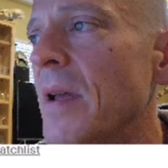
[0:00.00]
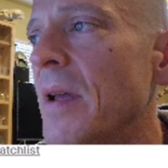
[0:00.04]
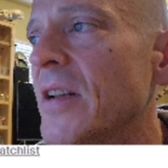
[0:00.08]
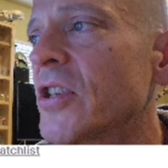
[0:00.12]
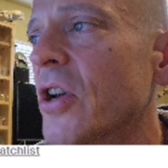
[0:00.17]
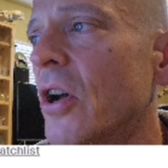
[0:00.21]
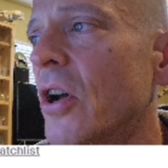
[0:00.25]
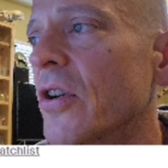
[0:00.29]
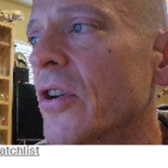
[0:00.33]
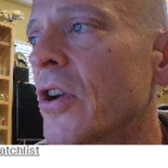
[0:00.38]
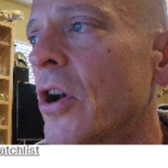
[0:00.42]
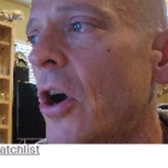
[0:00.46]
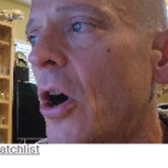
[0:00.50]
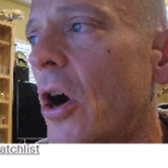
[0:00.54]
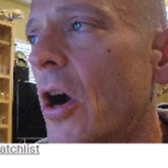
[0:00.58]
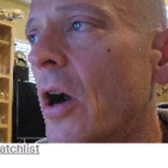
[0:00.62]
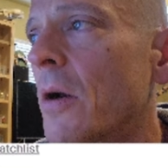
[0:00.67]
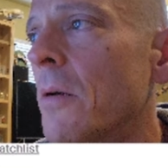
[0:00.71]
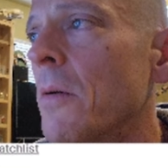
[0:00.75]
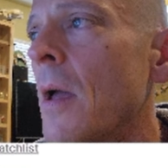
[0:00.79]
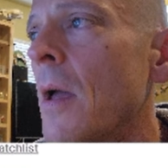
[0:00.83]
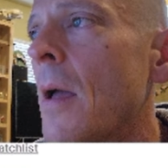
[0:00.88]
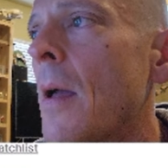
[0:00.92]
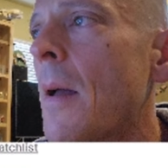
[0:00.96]
mint-on
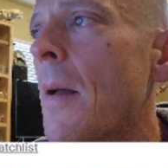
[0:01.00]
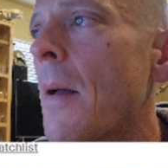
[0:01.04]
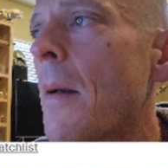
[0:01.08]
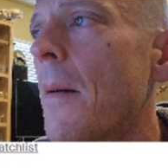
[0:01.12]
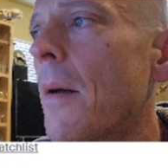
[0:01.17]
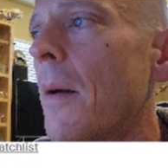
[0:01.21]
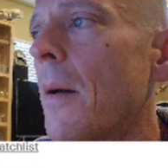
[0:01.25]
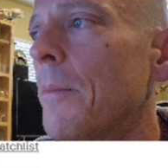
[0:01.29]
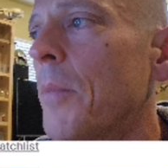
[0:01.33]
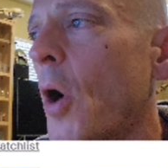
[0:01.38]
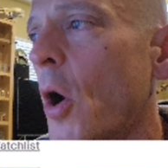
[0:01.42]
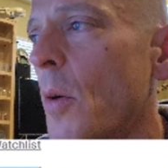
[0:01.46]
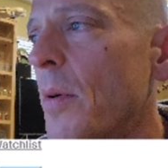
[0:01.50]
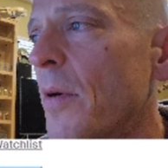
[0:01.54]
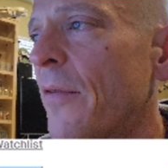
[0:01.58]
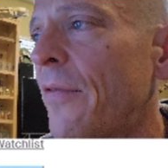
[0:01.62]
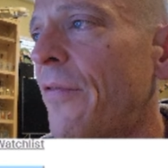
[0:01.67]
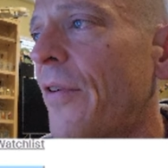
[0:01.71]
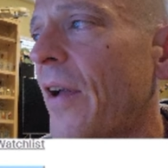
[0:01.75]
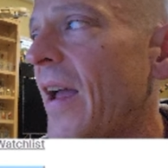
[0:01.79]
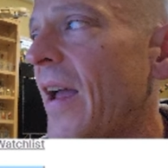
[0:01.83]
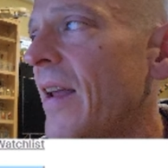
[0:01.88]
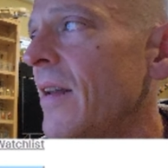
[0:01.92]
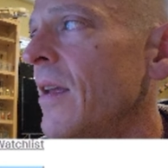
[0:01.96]
card Boba
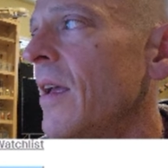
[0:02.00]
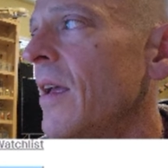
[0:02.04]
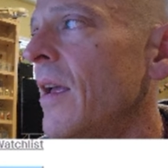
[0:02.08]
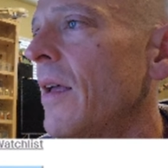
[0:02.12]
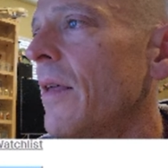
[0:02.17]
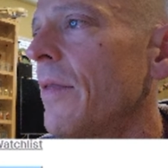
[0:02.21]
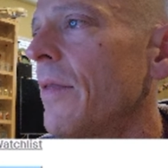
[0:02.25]
Fett